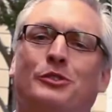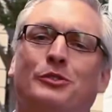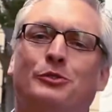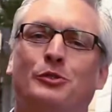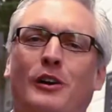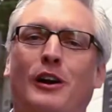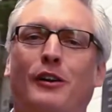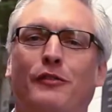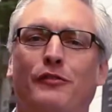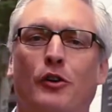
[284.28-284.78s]
into
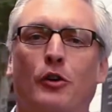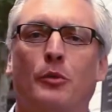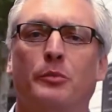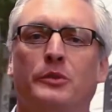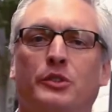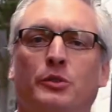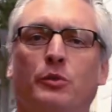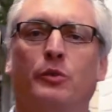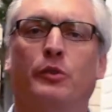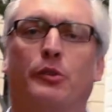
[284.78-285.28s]
our
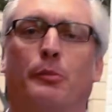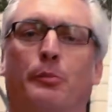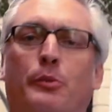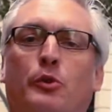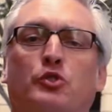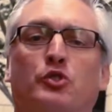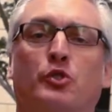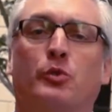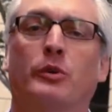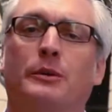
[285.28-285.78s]
pharmacy with a
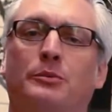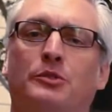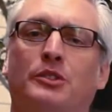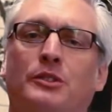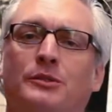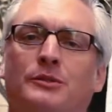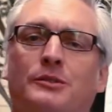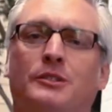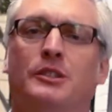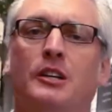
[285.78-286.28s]

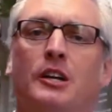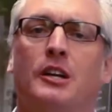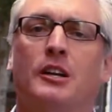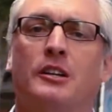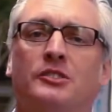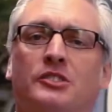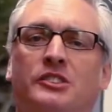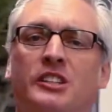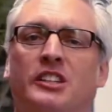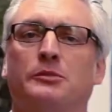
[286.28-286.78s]
prescription
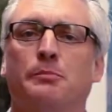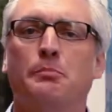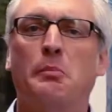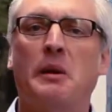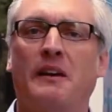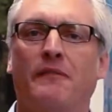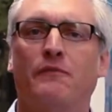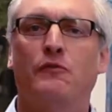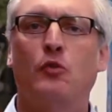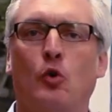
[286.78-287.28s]
that says
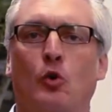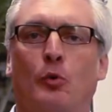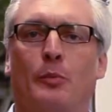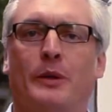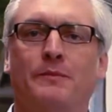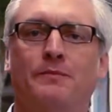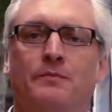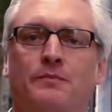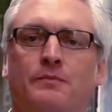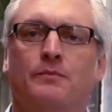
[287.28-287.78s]
metformin,
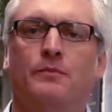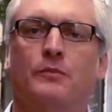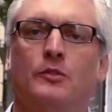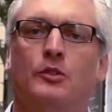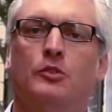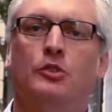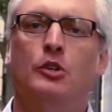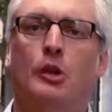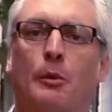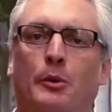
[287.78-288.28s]

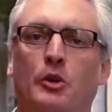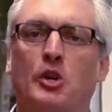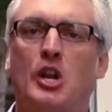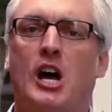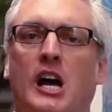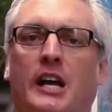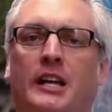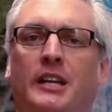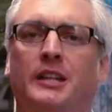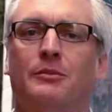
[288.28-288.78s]
number
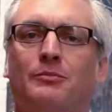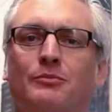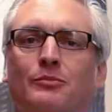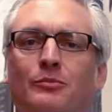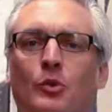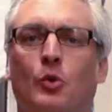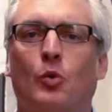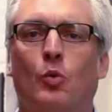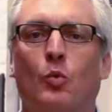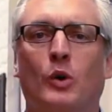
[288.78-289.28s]
90,
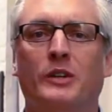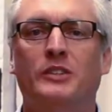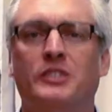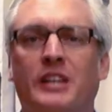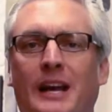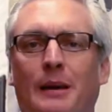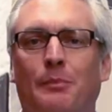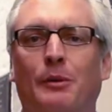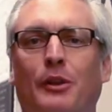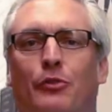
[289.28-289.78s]
1
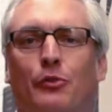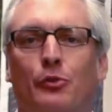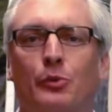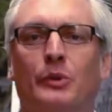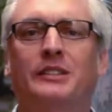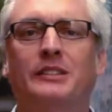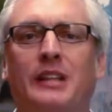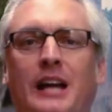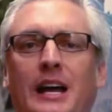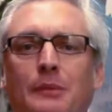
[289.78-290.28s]
tablet 3
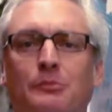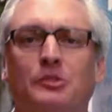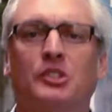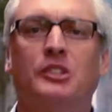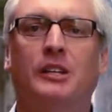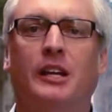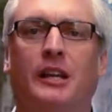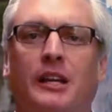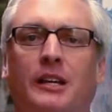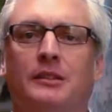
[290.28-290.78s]
times a
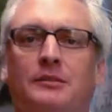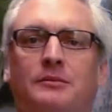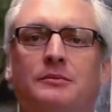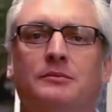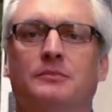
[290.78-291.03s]
day.